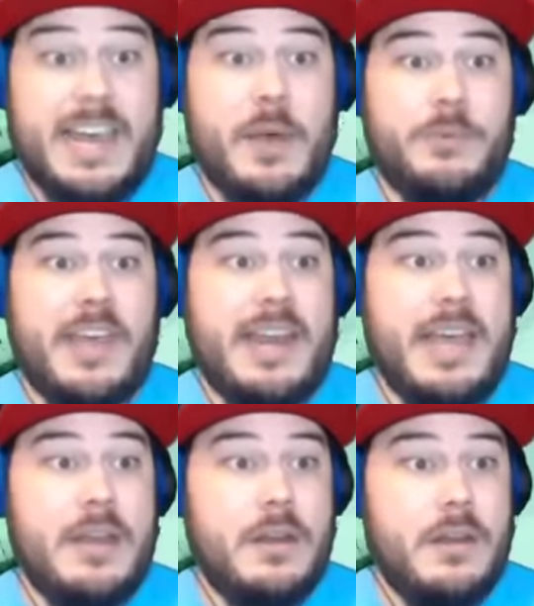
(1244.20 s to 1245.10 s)
it? Was that
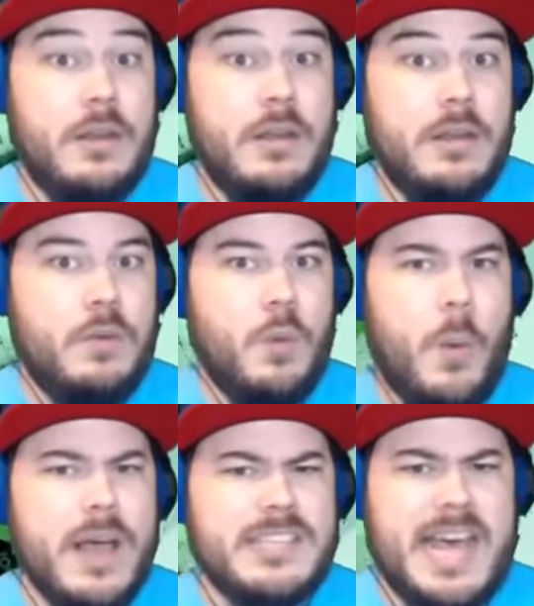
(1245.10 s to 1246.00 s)
it? What
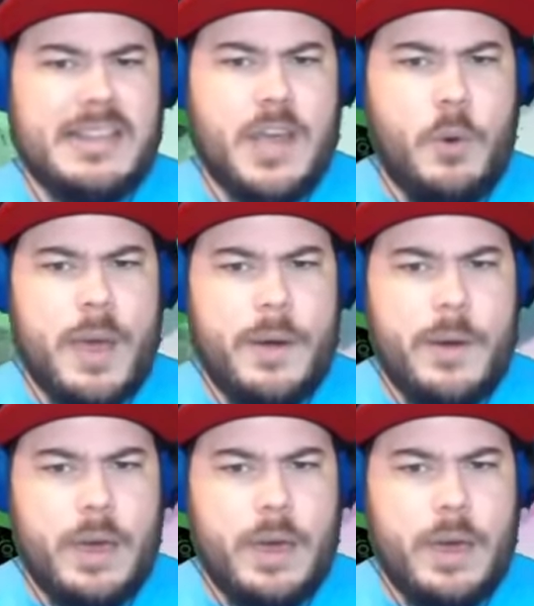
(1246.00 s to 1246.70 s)
was that though? Wait, wait, wait.